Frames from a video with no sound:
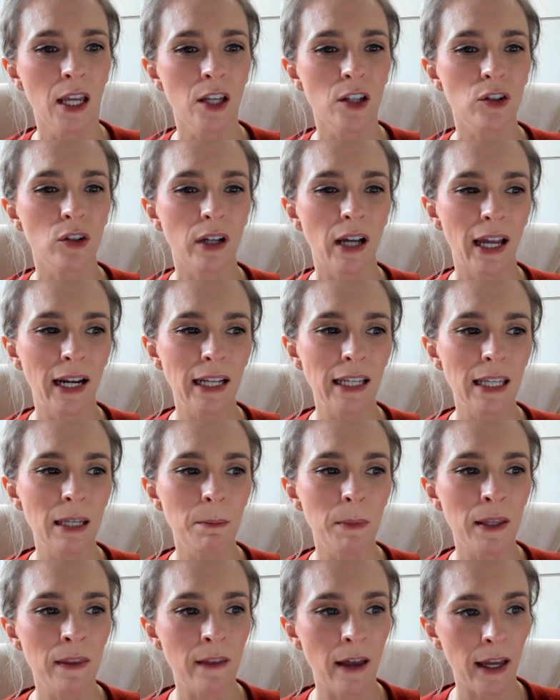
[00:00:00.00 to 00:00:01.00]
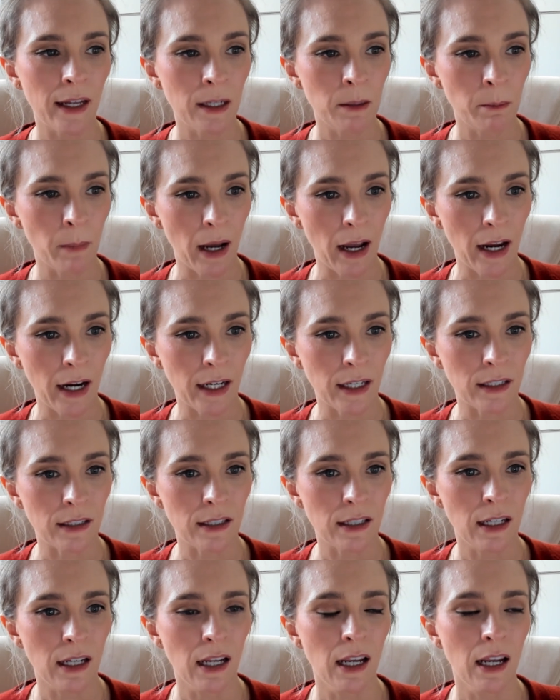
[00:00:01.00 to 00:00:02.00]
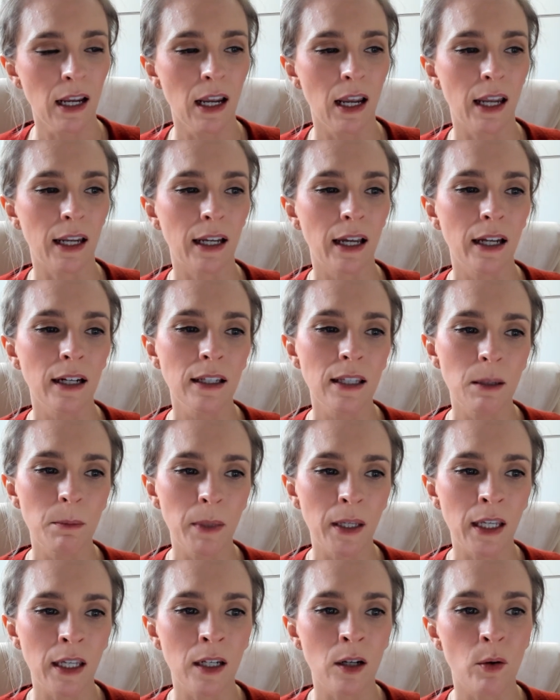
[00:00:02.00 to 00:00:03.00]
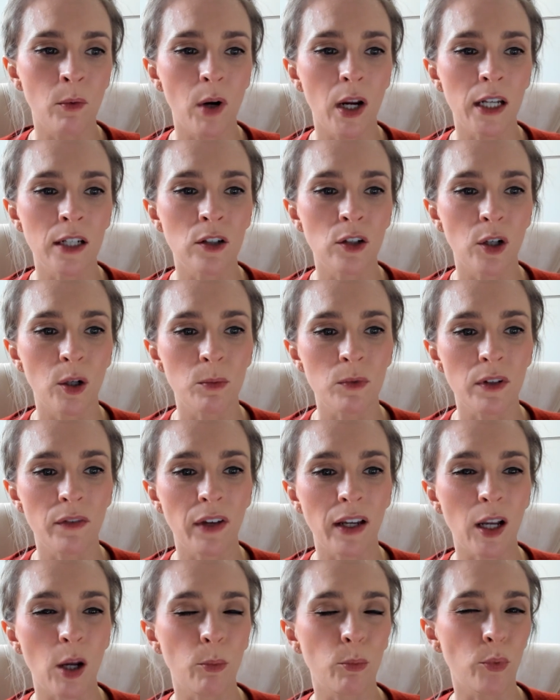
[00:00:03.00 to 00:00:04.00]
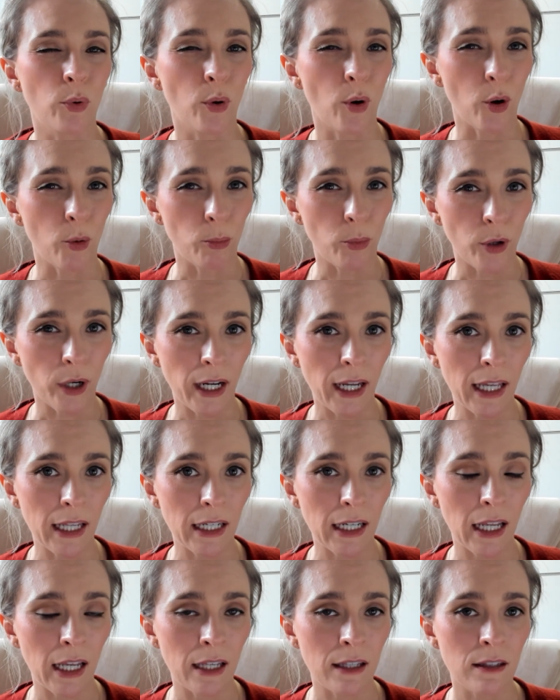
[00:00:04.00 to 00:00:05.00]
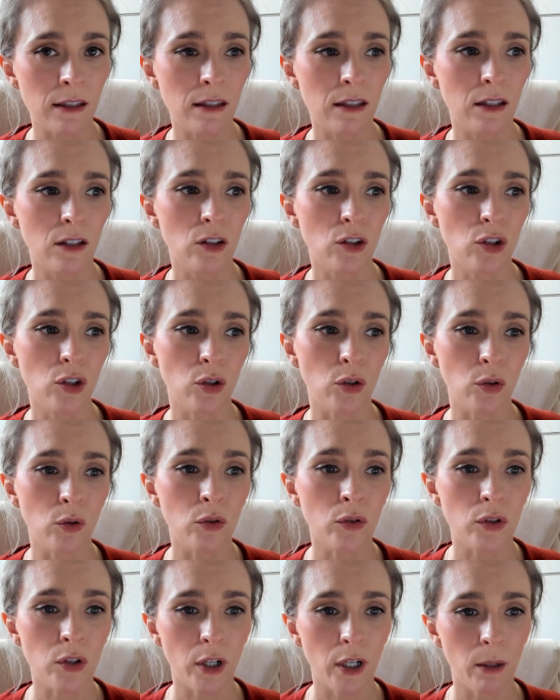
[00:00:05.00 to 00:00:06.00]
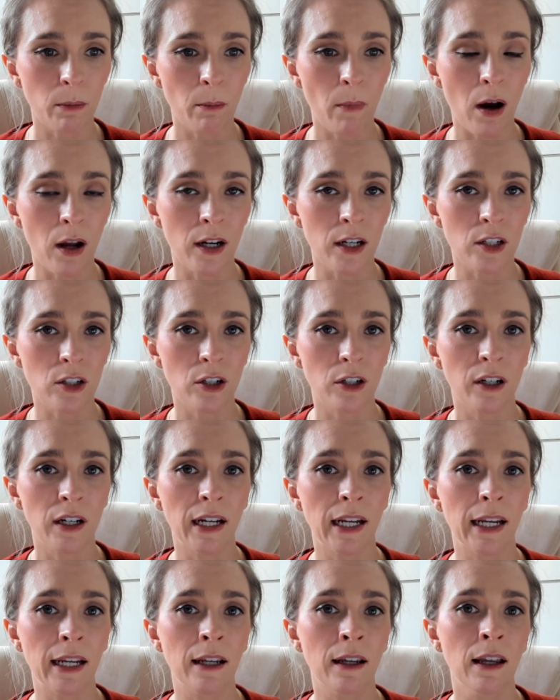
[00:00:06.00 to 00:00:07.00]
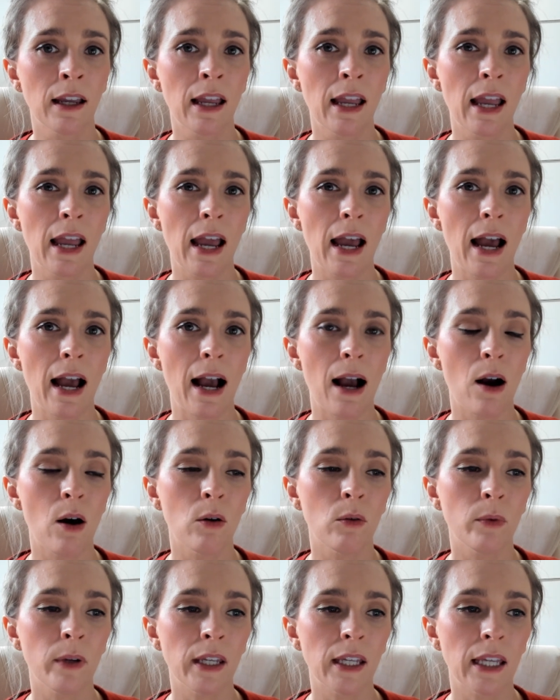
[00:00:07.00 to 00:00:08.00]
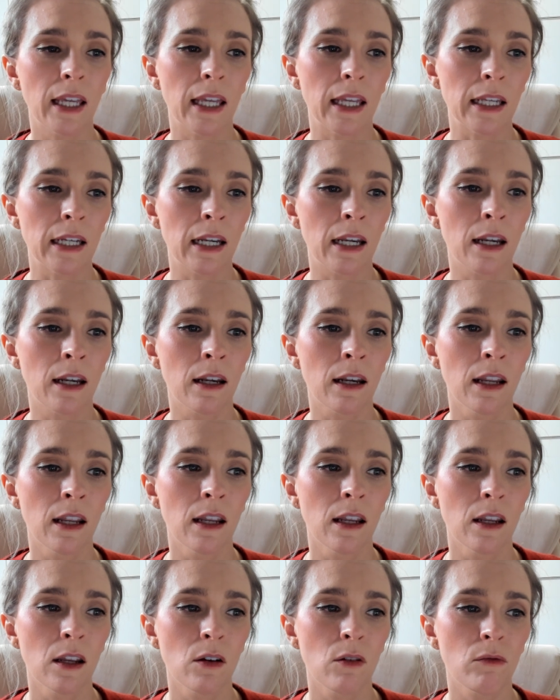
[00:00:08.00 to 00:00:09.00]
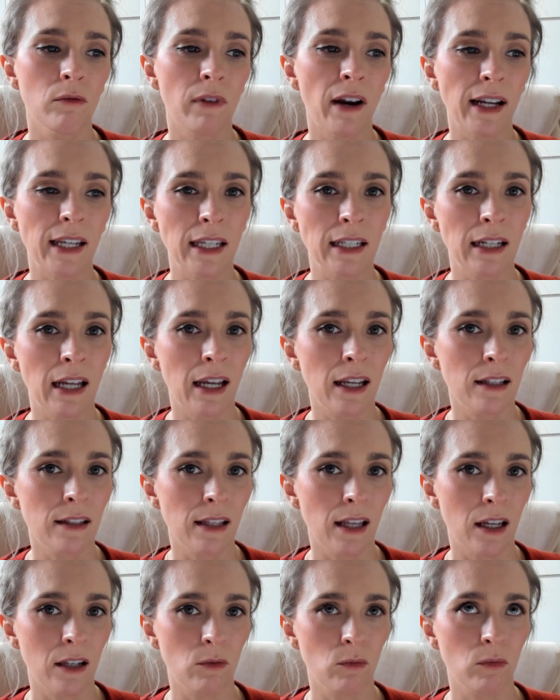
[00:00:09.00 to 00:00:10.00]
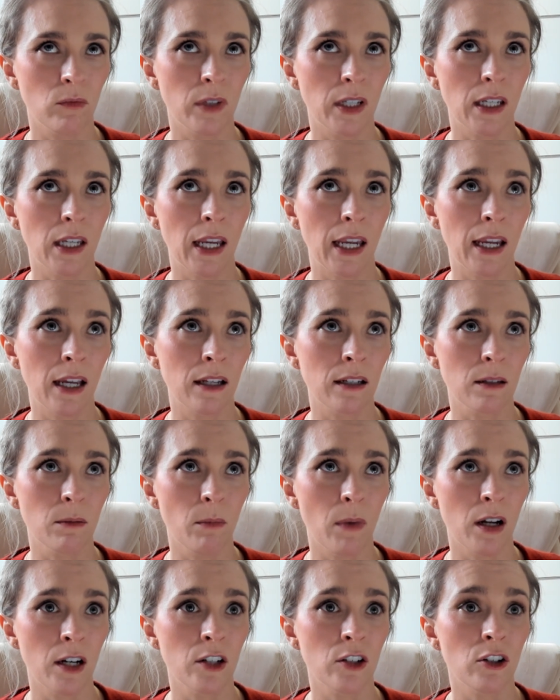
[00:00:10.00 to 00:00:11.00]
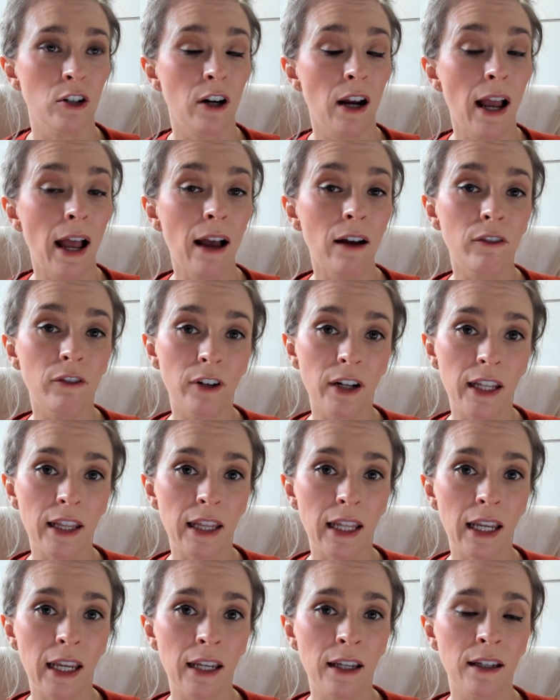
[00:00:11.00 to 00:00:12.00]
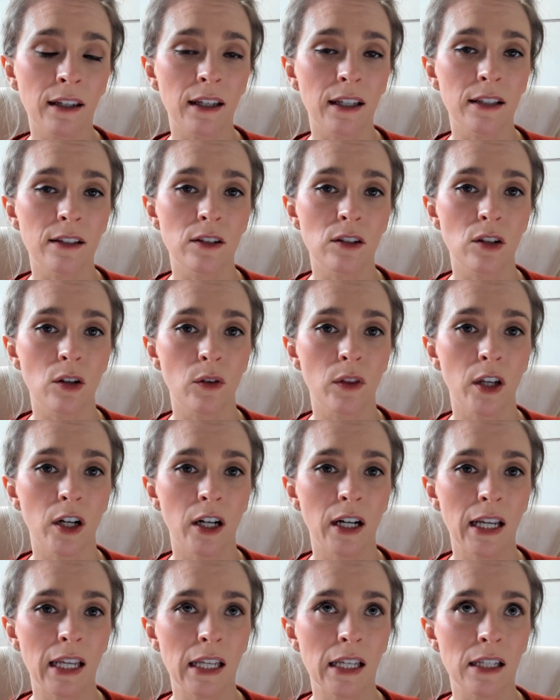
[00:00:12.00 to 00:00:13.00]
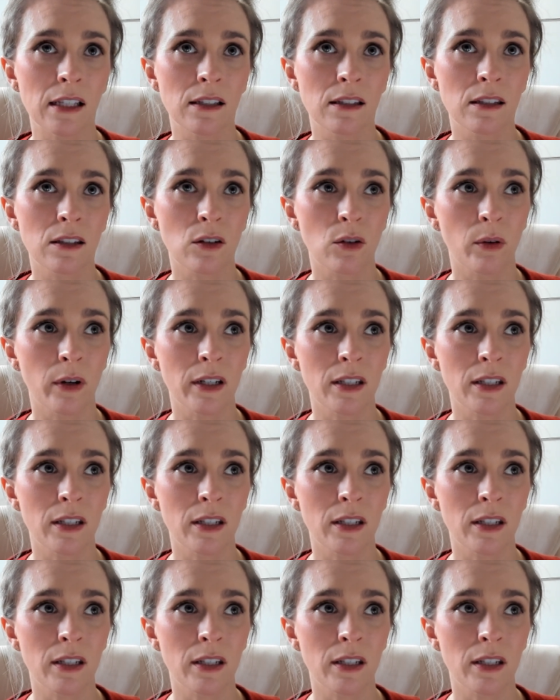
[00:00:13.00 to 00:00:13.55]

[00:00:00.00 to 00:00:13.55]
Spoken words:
So, kind of keeping that in mind and kind of keeping in terms of like appropriateness to certain monitoring, how we can recognize that we can't monitor everything. And so there is going